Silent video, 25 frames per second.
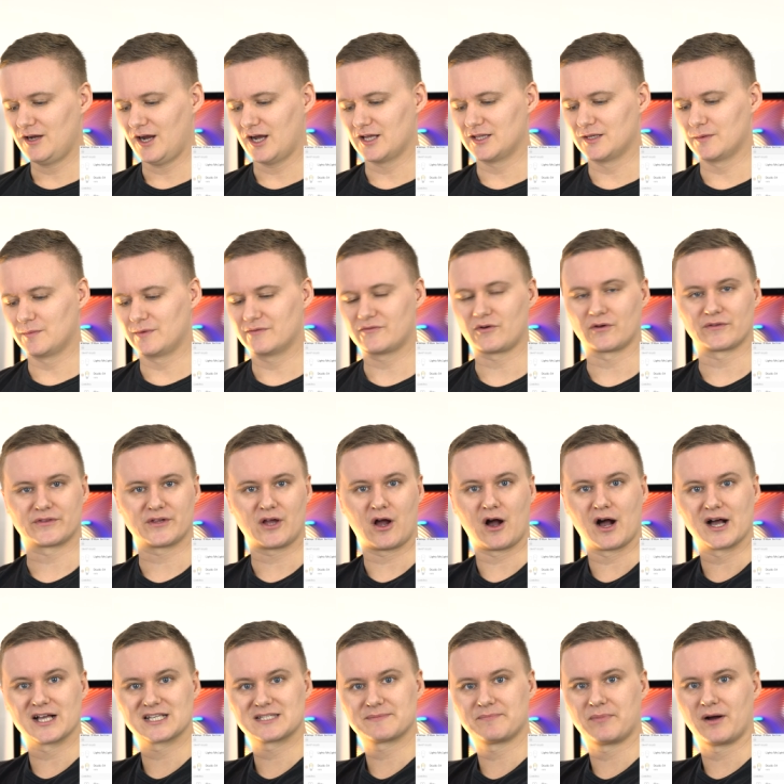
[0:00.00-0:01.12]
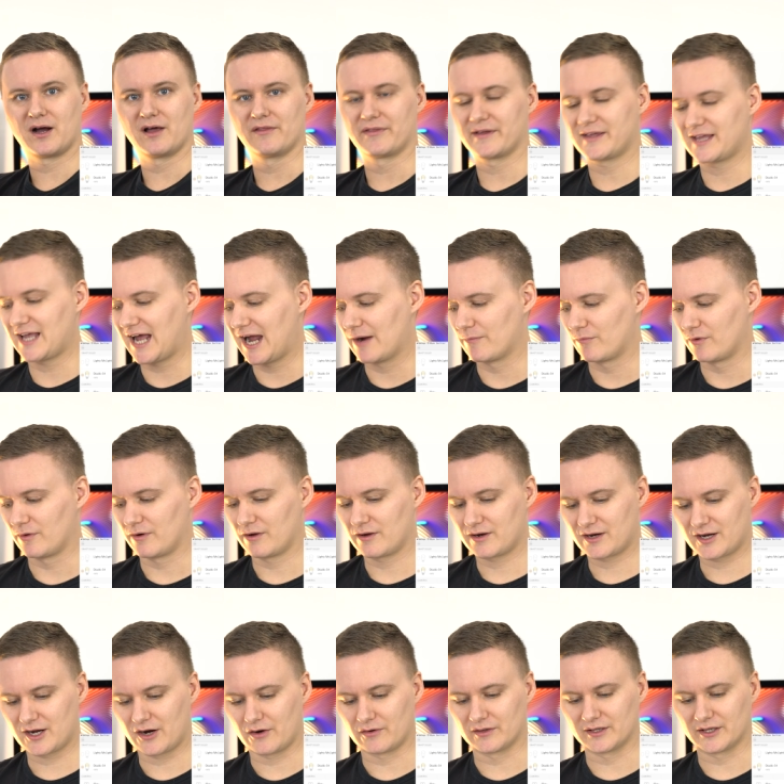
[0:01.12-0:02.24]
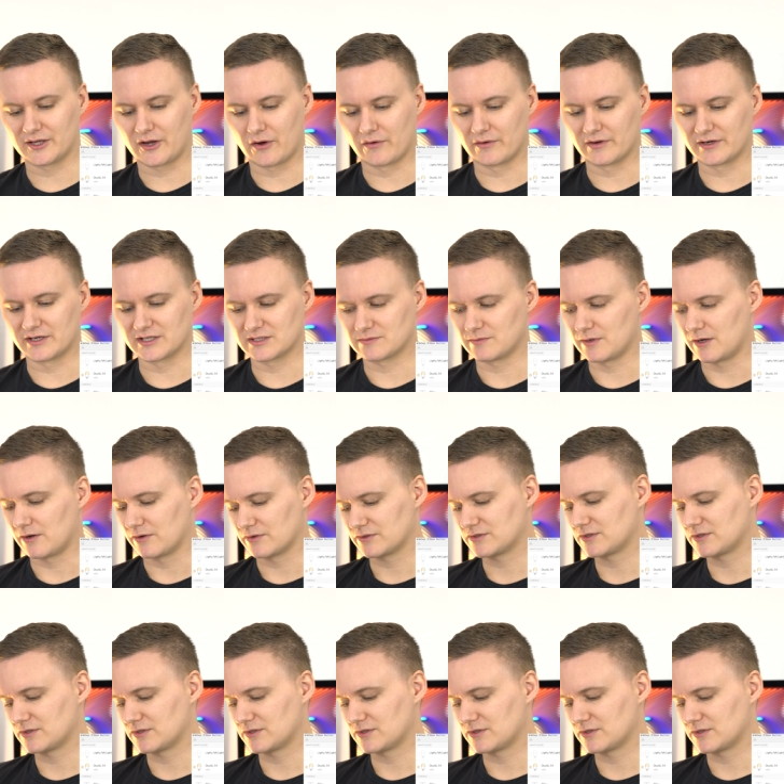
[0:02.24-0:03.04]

and then we've got the iSpy, the camera, currently going as well.